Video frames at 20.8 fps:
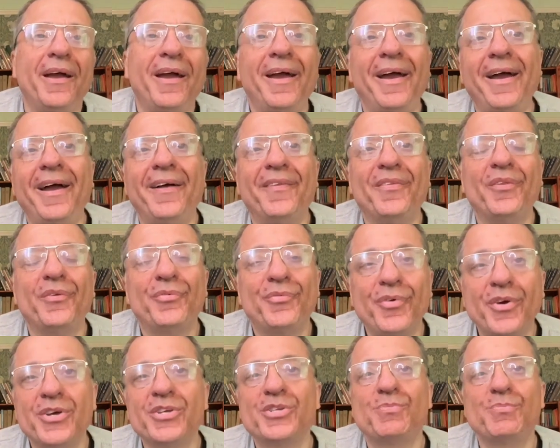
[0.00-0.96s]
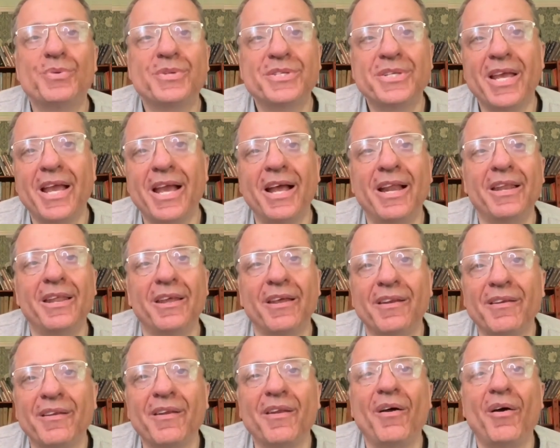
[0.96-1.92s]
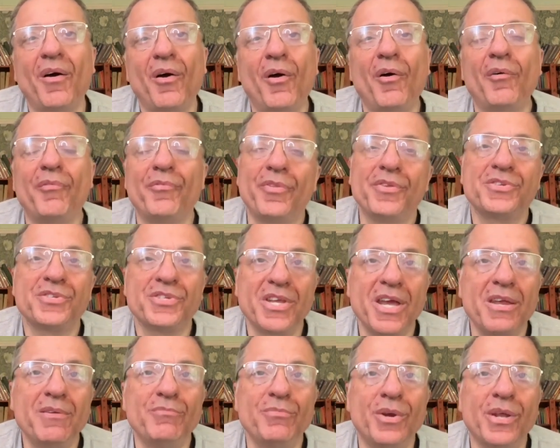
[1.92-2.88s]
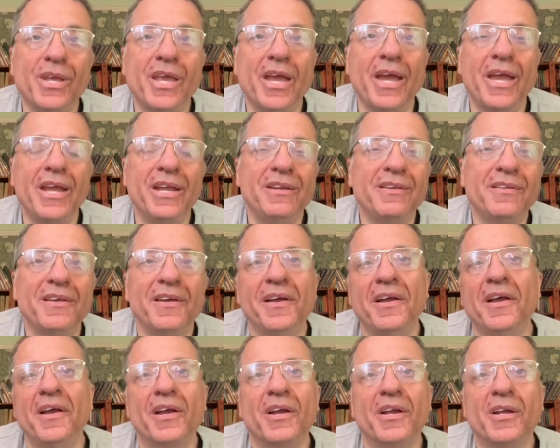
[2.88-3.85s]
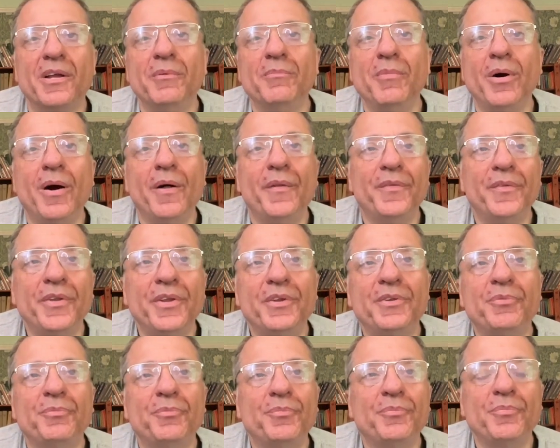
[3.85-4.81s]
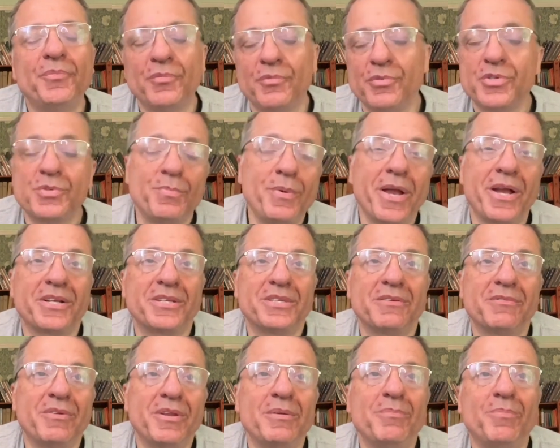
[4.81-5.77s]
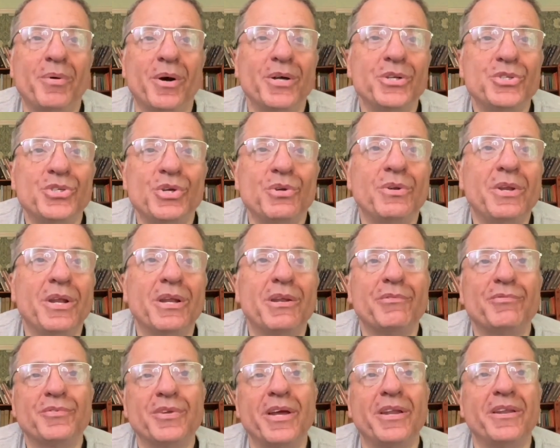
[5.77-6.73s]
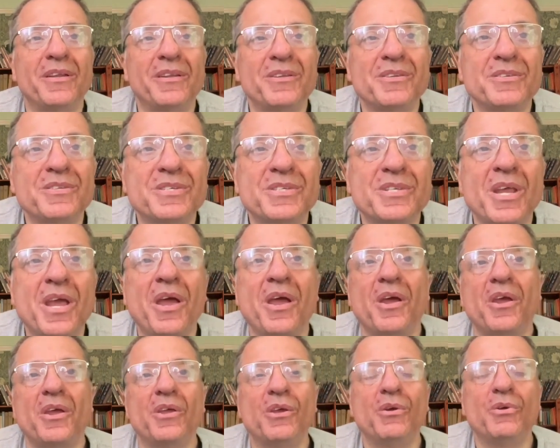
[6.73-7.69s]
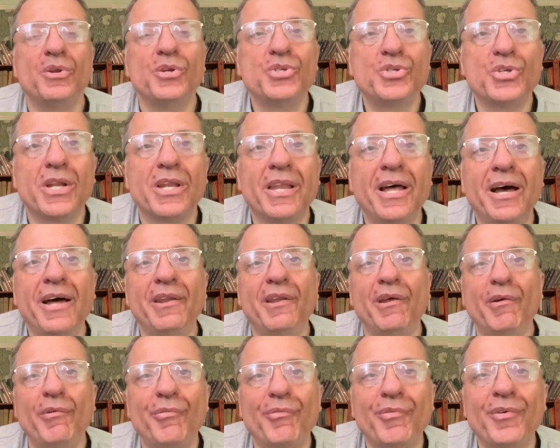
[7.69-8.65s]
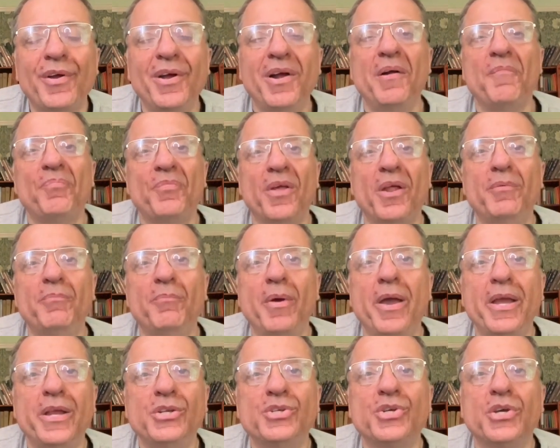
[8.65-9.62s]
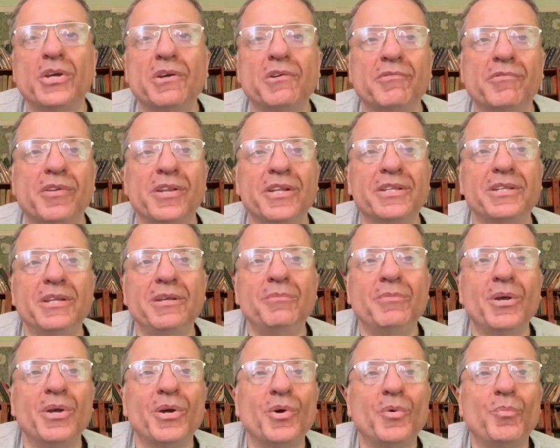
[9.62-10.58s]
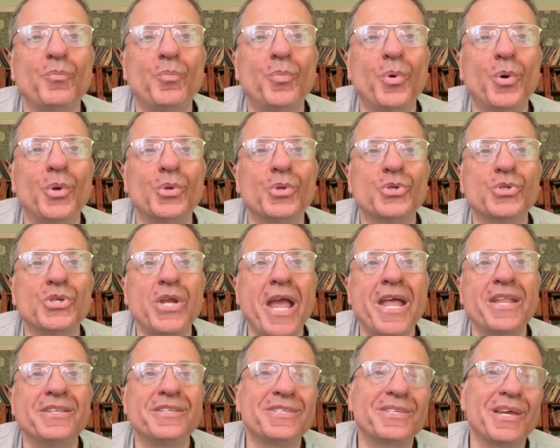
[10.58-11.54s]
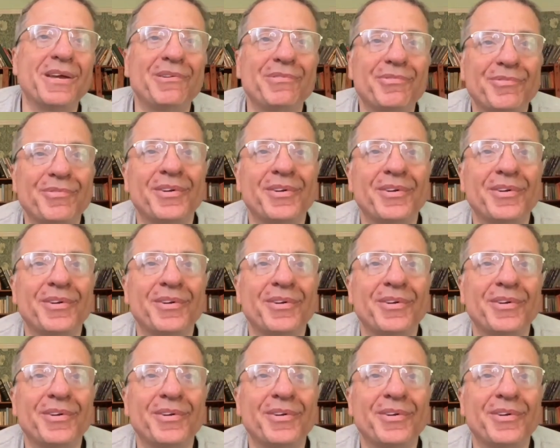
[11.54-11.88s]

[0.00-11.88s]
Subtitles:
and the 1st Battalion of the same brigade, commanded respectively by Junior Lieutenants Yuri Zhelanov and Major Vladimir Polozhentsev.